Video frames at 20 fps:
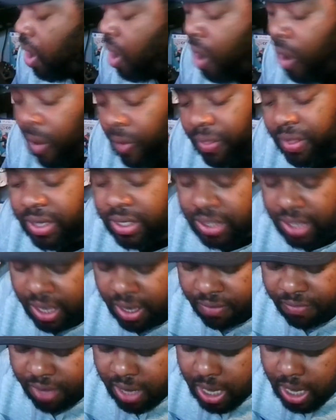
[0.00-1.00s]
all this
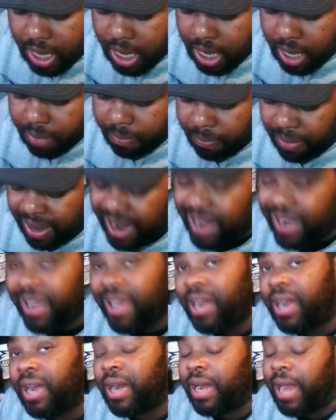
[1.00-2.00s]
stuff. But at the
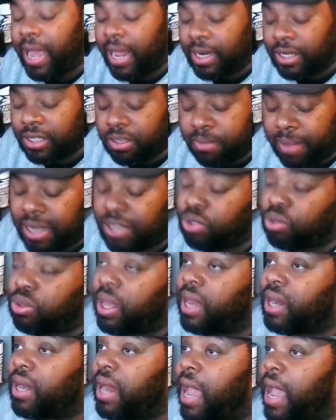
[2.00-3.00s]
end of the day, it just makes you
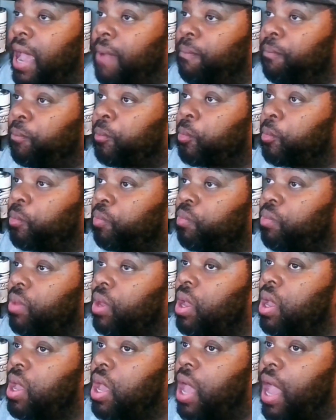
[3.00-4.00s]
think that
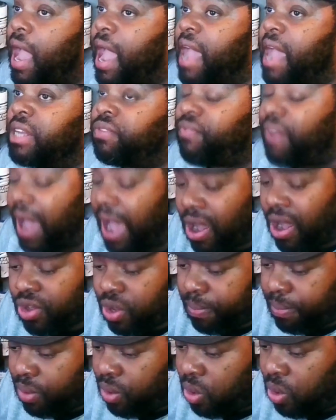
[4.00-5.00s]
it's
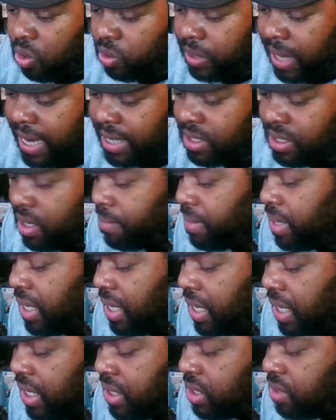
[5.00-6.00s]
valuable that some of
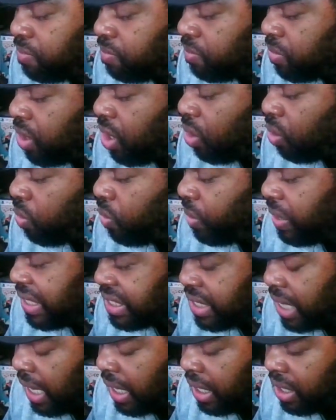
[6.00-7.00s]
these, you know,
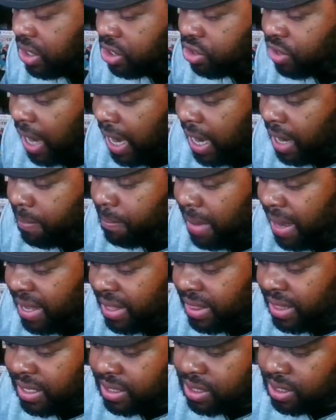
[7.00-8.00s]
resellers try to make
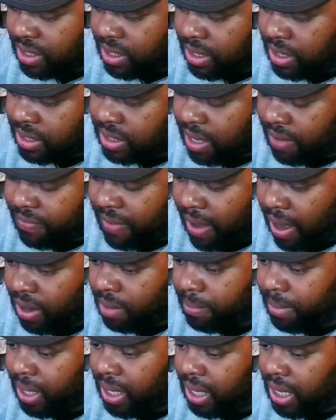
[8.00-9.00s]
these this stuff out to
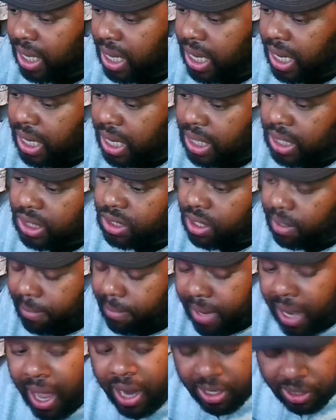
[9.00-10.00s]
be. To
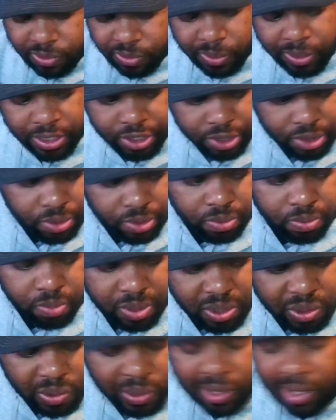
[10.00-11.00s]
be honest with you, when
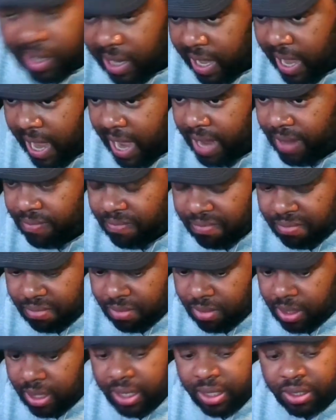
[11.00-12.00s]
you look at
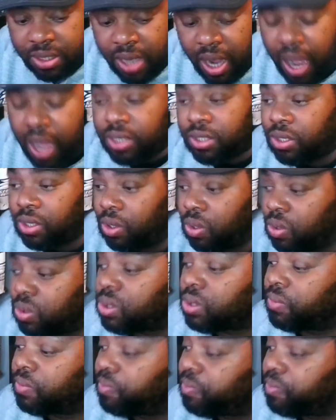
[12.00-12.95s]
these consoles,